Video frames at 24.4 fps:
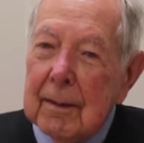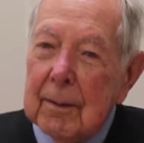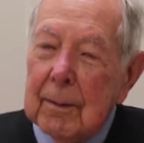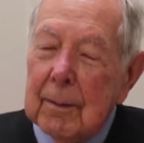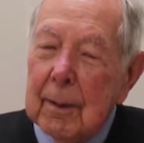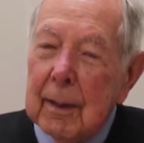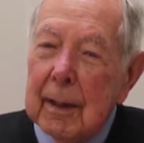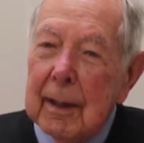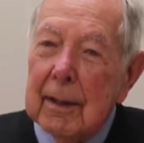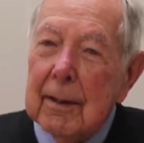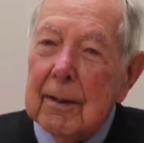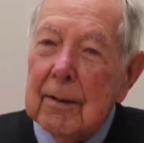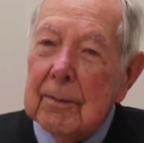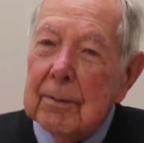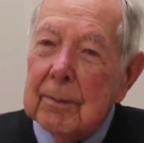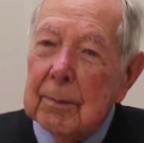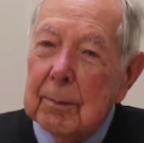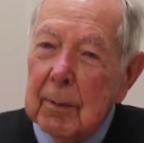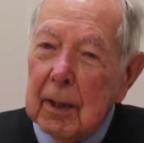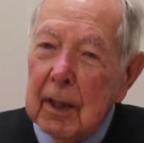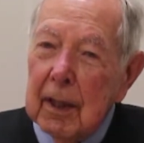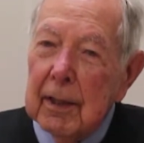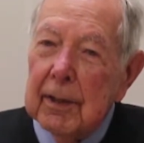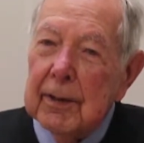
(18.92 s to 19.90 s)
Well, a
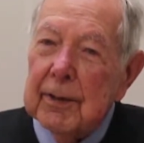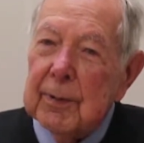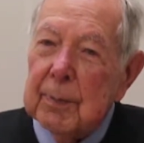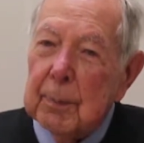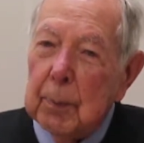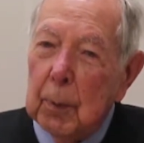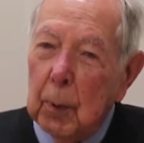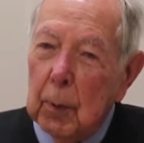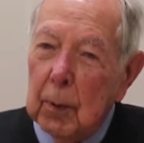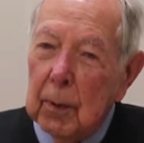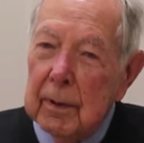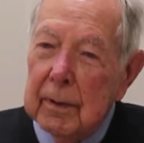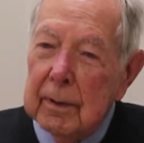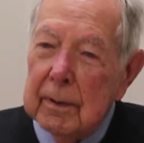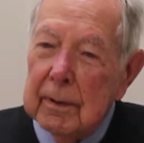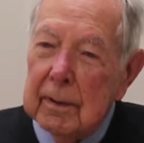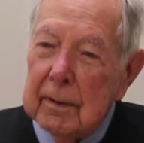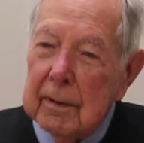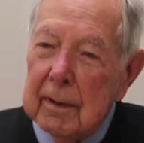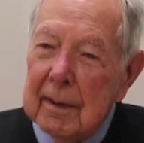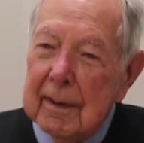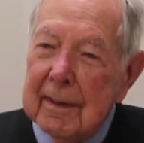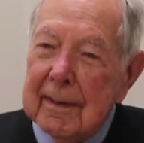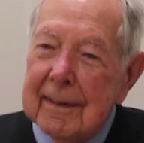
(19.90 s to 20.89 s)
lot of
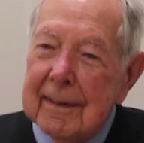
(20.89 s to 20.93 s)
sports,